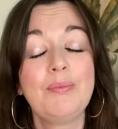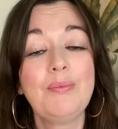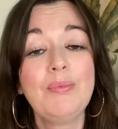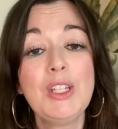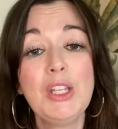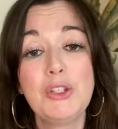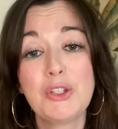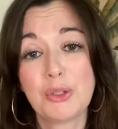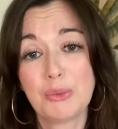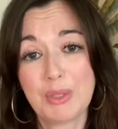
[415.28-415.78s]

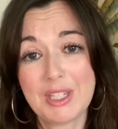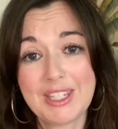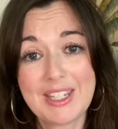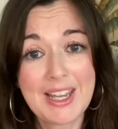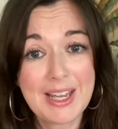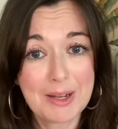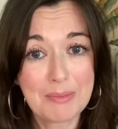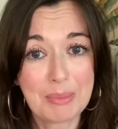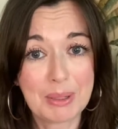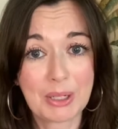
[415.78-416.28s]
So we
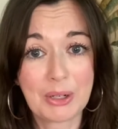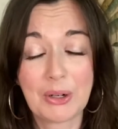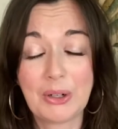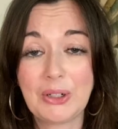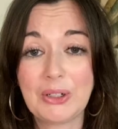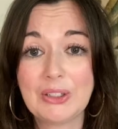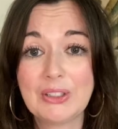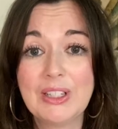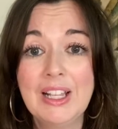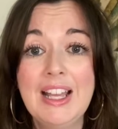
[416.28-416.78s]
set up a
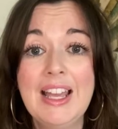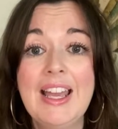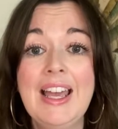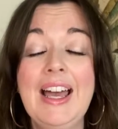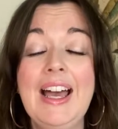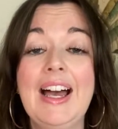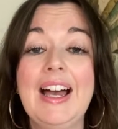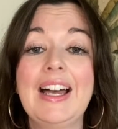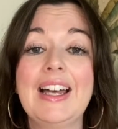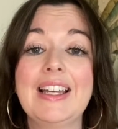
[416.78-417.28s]
call
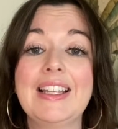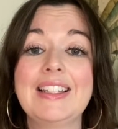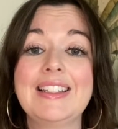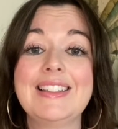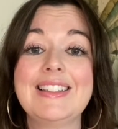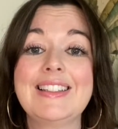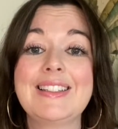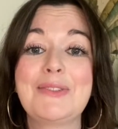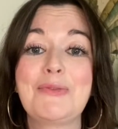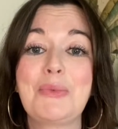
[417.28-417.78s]

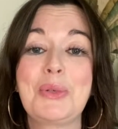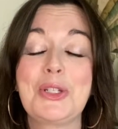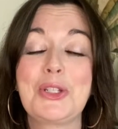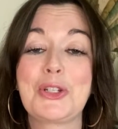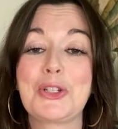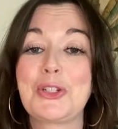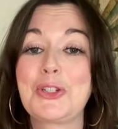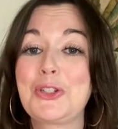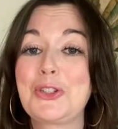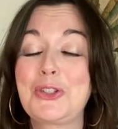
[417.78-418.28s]
and we
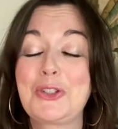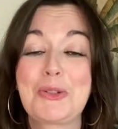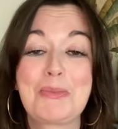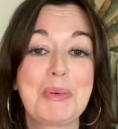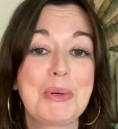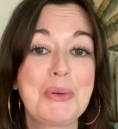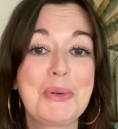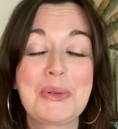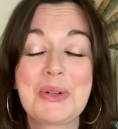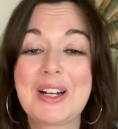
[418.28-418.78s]
just
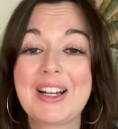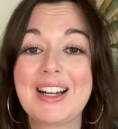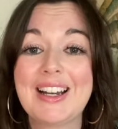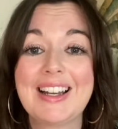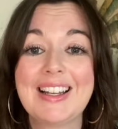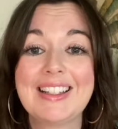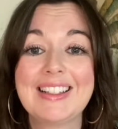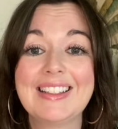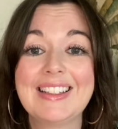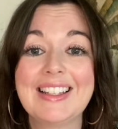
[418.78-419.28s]
spoke,
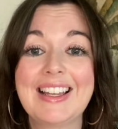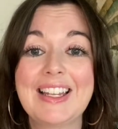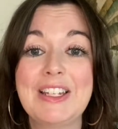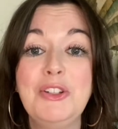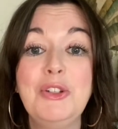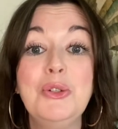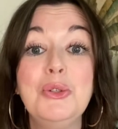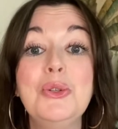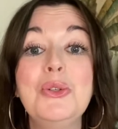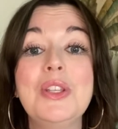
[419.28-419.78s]
and I
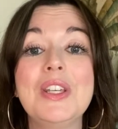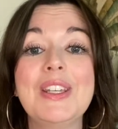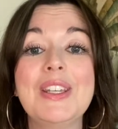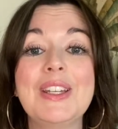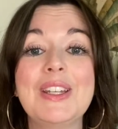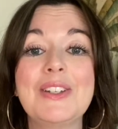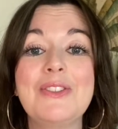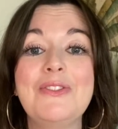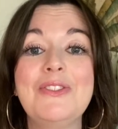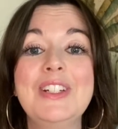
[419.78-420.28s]
knew that he
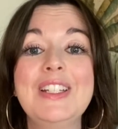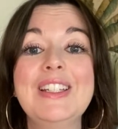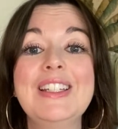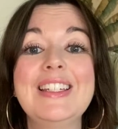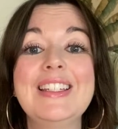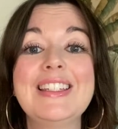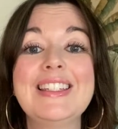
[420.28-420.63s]
could really